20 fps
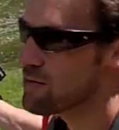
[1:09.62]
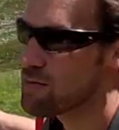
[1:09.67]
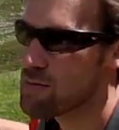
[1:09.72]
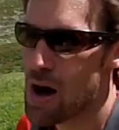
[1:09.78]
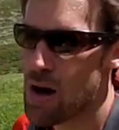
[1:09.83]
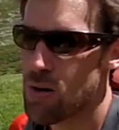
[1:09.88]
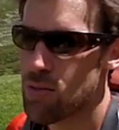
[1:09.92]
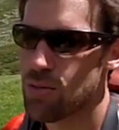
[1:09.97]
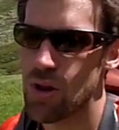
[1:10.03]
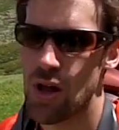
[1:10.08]
of
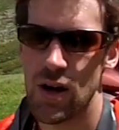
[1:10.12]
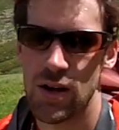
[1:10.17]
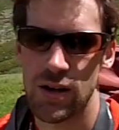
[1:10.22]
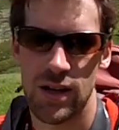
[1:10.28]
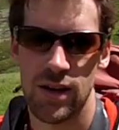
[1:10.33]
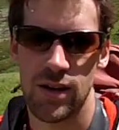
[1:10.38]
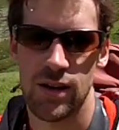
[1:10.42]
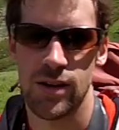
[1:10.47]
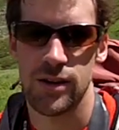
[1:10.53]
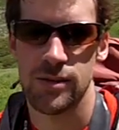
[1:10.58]
Mont Blanc
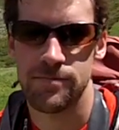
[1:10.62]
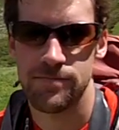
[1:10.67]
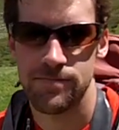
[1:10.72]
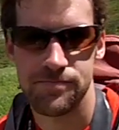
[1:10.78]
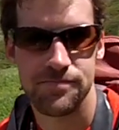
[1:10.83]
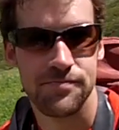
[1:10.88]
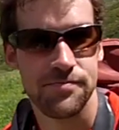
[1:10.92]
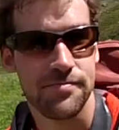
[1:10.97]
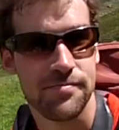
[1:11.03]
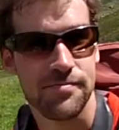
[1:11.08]
here,
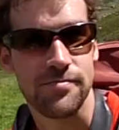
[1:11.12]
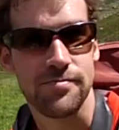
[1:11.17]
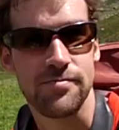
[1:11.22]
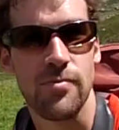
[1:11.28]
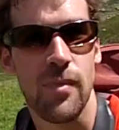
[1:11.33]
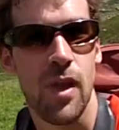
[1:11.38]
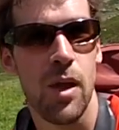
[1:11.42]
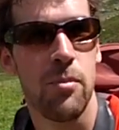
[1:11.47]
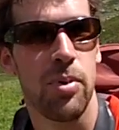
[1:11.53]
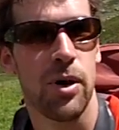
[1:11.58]

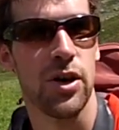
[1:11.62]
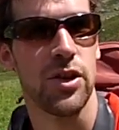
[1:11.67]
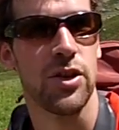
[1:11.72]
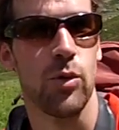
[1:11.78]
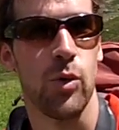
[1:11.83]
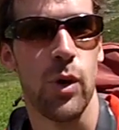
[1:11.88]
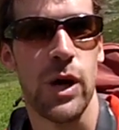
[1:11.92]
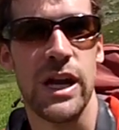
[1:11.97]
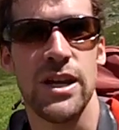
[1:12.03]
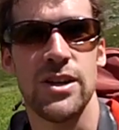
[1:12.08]
part of
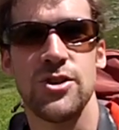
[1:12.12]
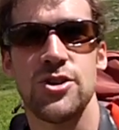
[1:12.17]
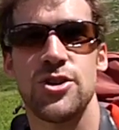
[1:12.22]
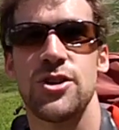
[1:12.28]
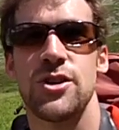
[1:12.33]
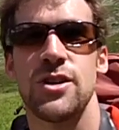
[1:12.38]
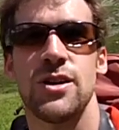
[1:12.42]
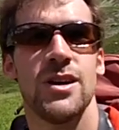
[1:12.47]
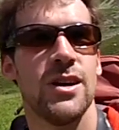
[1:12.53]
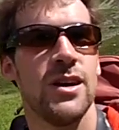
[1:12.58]
the
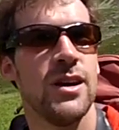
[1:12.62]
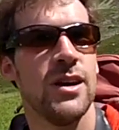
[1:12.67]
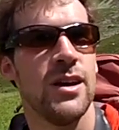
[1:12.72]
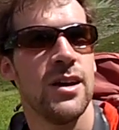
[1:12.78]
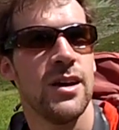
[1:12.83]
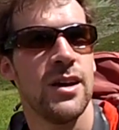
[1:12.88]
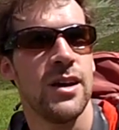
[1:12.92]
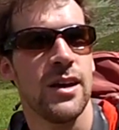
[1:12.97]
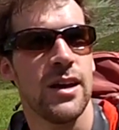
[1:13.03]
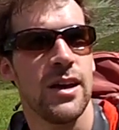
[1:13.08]
range,
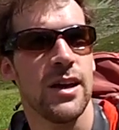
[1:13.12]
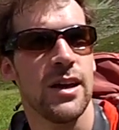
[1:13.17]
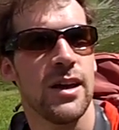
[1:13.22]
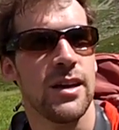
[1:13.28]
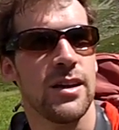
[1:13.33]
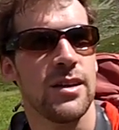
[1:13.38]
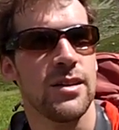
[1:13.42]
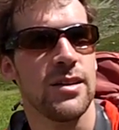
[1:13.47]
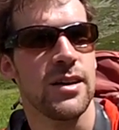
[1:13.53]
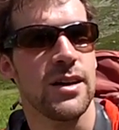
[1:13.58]

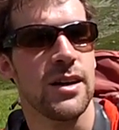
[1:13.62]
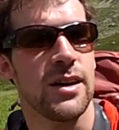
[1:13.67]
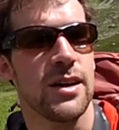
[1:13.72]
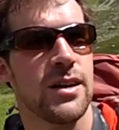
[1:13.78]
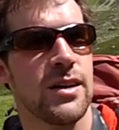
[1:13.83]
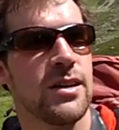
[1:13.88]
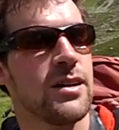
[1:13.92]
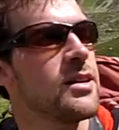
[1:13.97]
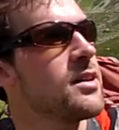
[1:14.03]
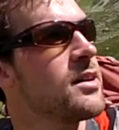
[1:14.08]
and
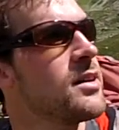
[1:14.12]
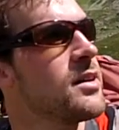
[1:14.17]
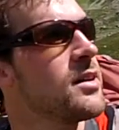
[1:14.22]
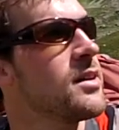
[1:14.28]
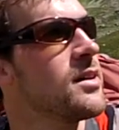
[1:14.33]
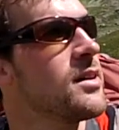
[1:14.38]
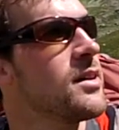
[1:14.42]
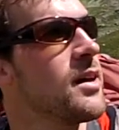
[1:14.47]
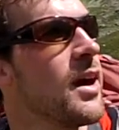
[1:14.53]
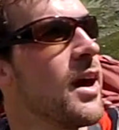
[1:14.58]
uh,
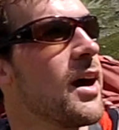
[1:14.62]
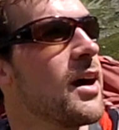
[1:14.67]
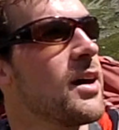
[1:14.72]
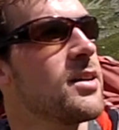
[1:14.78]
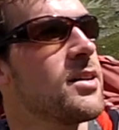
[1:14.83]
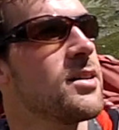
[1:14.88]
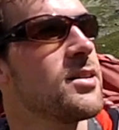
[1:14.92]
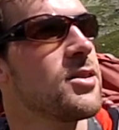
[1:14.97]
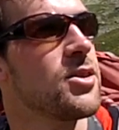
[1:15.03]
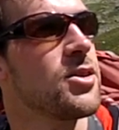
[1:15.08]
yeah,
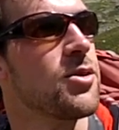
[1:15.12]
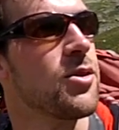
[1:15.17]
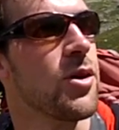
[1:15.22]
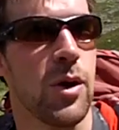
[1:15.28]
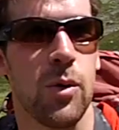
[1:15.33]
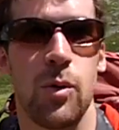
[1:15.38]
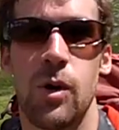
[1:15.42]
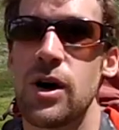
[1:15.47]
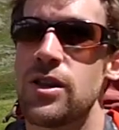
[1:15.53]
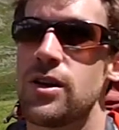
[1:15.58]

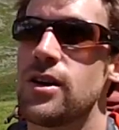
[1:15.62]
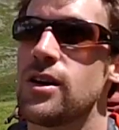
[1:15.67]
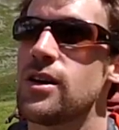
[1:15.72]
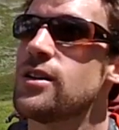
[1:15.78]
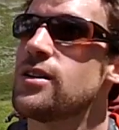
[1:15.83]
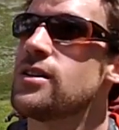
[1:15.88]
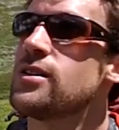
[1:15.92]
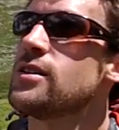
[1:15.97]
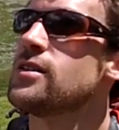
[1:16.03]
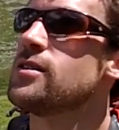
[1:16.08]
great weather,
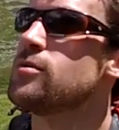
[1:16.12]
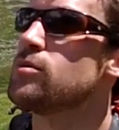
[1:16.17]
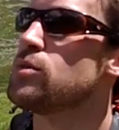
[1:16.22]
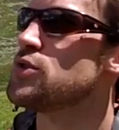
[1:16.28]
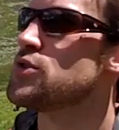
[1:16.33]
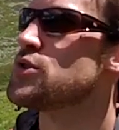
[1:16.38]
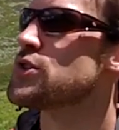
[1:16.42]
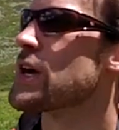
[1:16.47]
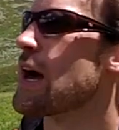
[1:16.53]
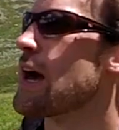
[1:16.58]

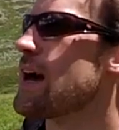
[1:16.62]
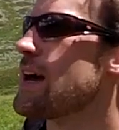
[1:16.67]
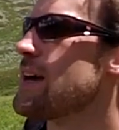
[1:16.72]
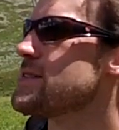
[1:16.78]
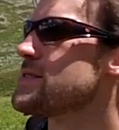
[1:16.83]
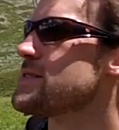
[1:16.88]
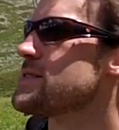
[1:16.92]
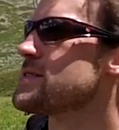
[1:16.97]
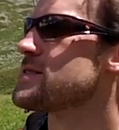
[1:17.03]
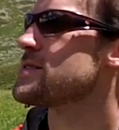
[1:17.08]
blue
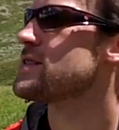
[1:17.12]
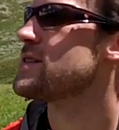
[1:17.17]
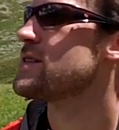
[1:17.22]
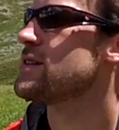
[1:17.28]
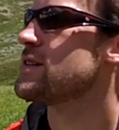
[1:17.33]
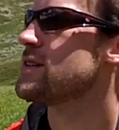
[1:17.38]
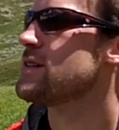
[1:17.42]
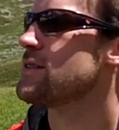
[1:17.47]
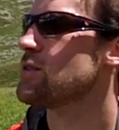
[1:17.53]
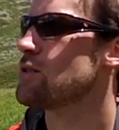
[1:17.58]
skies,
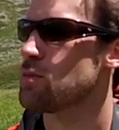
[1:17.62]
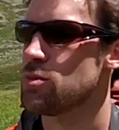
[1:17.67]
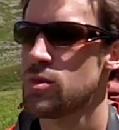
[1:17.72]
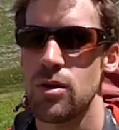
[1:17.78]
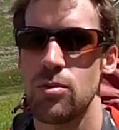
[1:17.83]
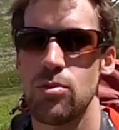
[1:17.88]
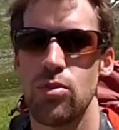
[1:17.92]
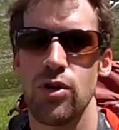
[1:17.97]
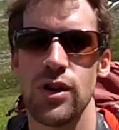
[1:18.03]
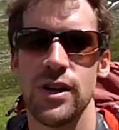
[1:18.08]
a little
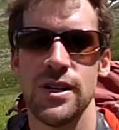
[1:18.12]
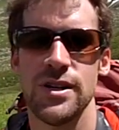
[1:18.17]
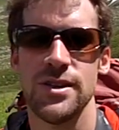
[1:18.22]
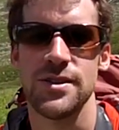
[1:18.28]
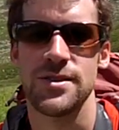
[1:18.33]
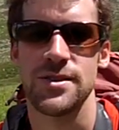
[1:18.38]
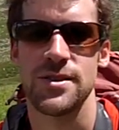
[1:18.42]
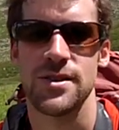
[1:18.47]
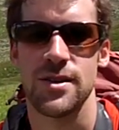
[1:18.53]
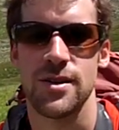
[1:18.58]
bit of
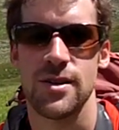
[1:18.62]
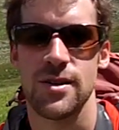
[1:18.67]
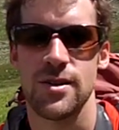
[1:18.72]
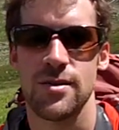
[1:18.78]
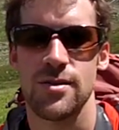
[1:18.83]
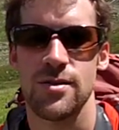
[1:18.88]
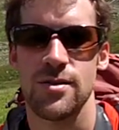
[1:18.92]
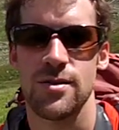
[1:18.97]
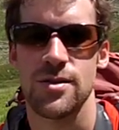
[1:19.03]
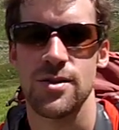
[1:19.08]
breeze,
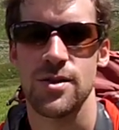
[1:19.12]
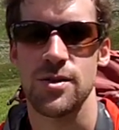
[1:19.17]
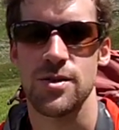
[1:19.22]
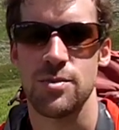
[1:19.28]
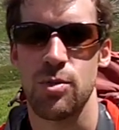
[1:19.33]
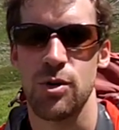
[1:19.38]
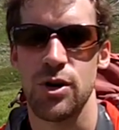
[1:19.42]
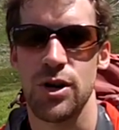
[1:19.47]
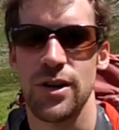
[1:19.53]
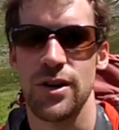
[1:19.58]
so
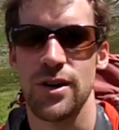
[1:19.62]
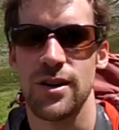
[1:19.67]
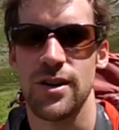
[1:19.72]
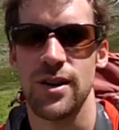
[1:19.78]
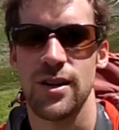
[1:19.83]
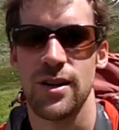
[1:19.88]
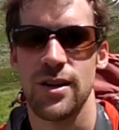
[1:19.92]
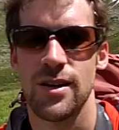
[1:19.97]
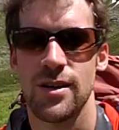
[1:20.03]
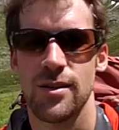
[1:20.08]
it's pretty good.
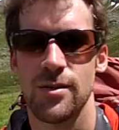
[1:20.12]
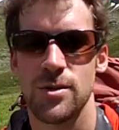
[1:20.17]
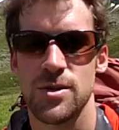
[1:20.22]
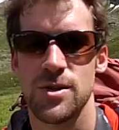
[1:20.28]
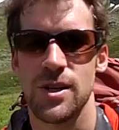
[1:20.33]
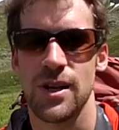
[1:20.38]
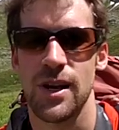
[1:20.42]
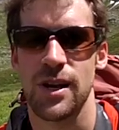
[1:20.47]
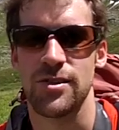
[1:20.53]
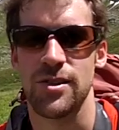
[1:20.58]
We'll
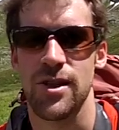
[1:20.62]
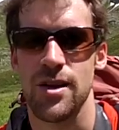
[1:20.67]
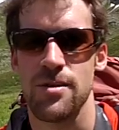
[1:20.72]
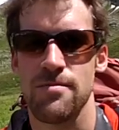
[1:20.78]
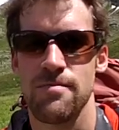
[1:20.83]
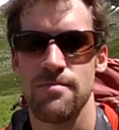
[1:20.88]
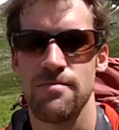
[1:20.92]
see you next time.